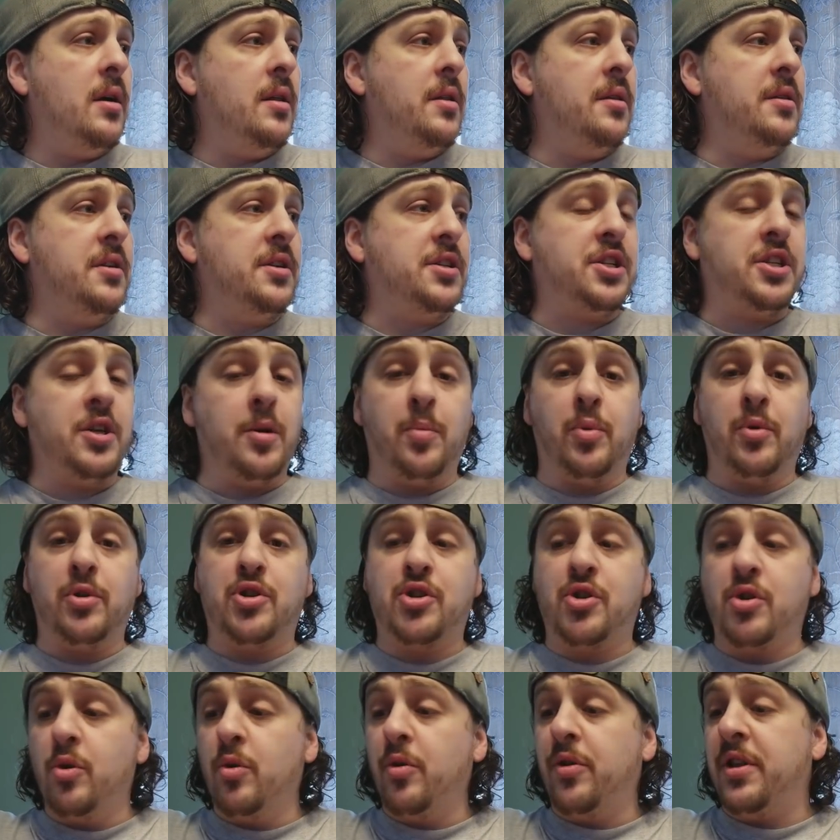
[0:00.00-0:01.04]
The simple
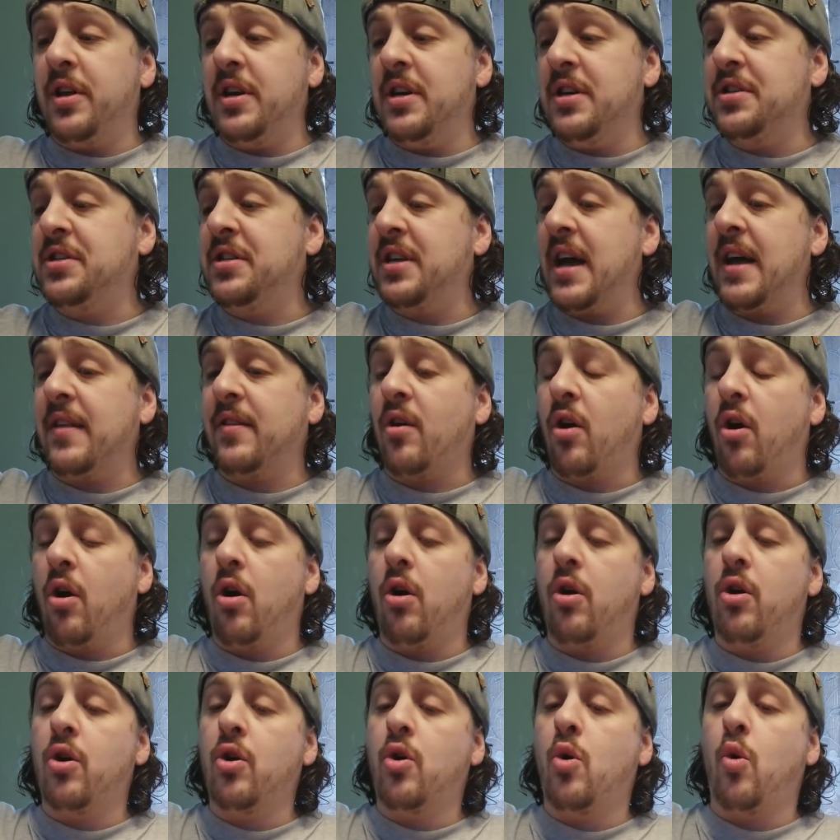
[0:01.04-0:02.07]
truth is that the
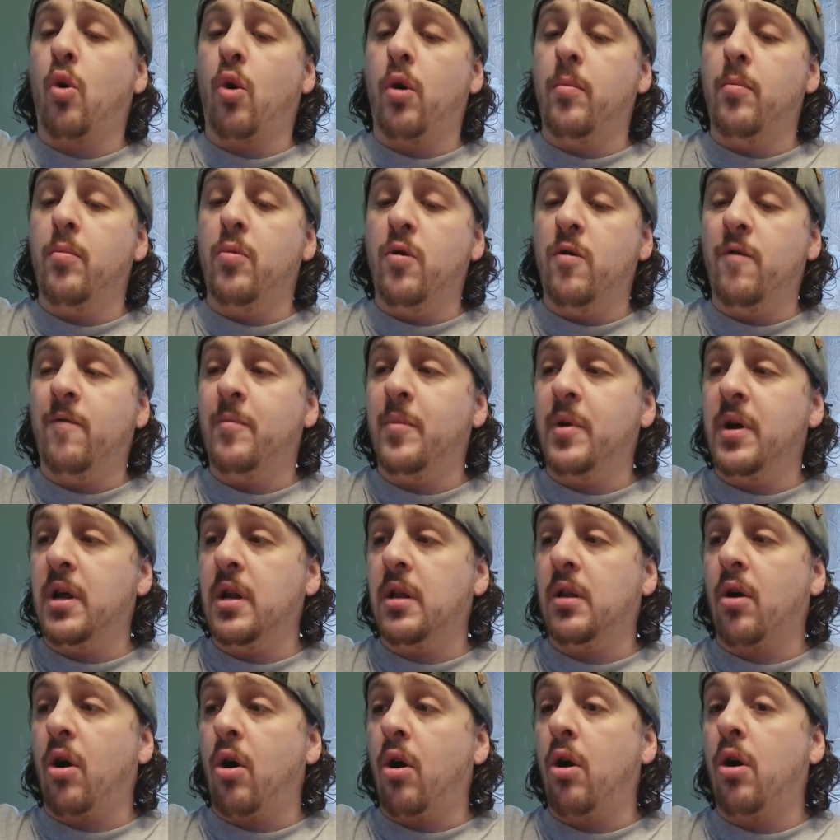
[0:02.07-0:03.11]
horrorcore movement,
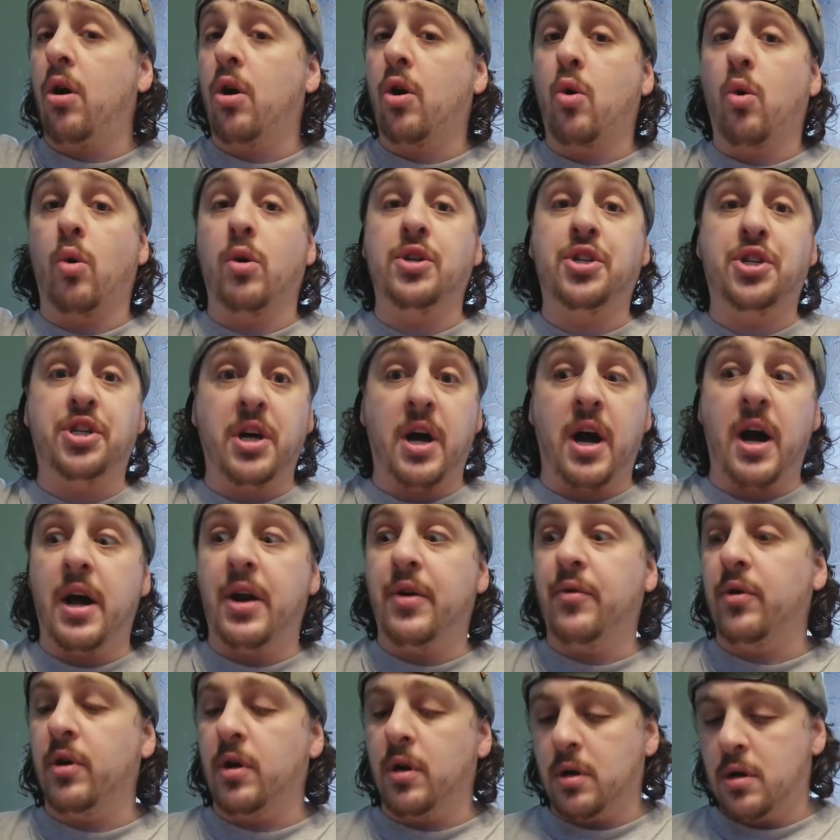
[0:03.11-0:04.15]
the horrorcore
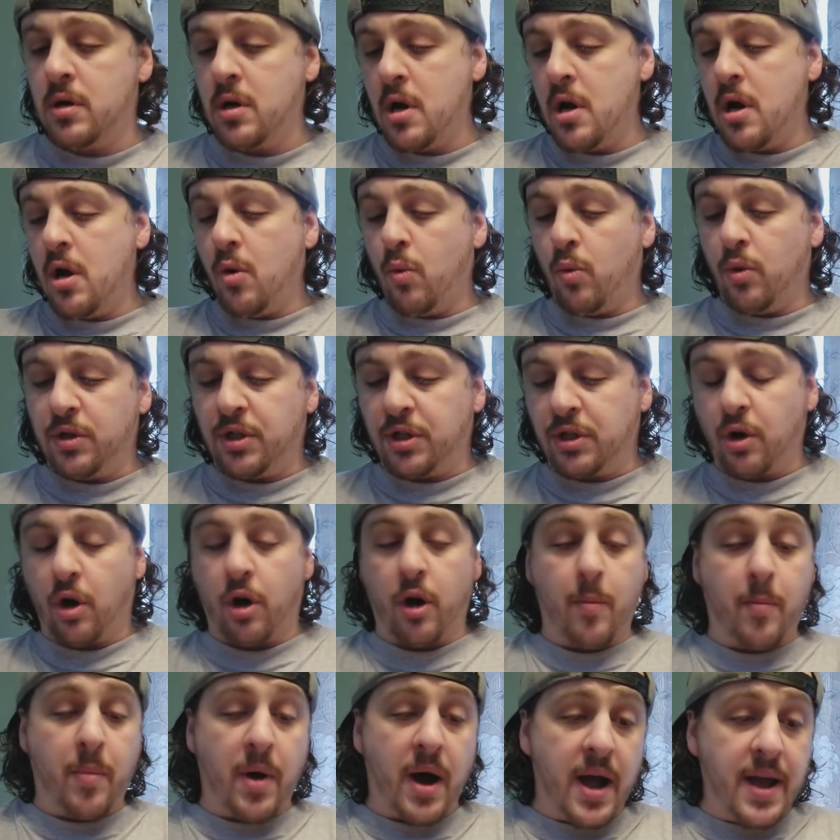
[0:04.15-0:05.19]
genre, was
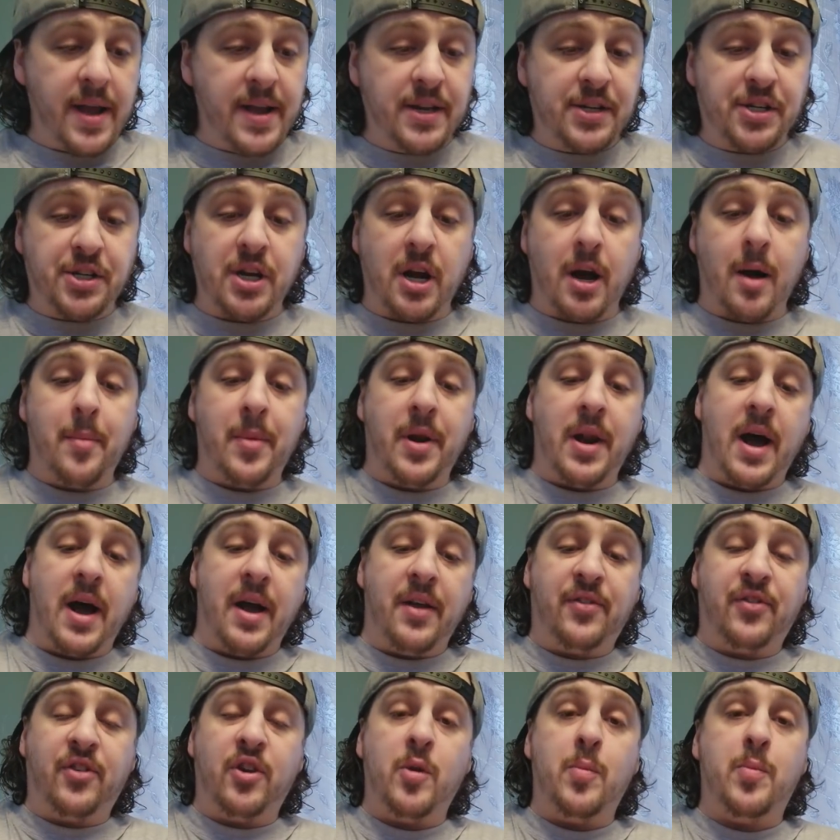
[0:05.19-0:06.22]
started by Esham and
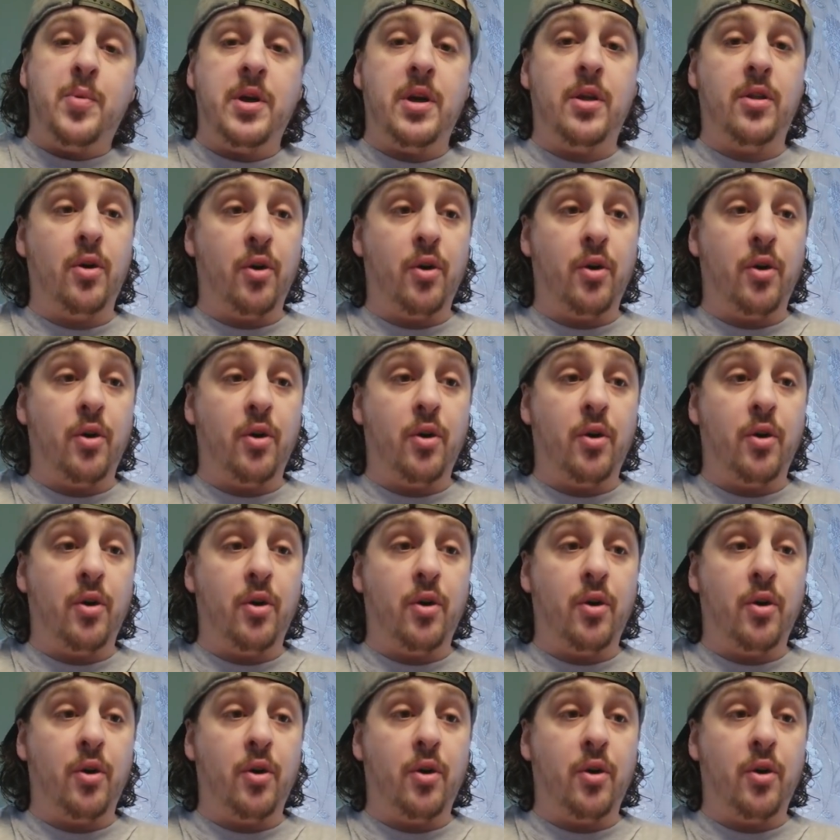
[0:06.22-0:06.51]
ICP.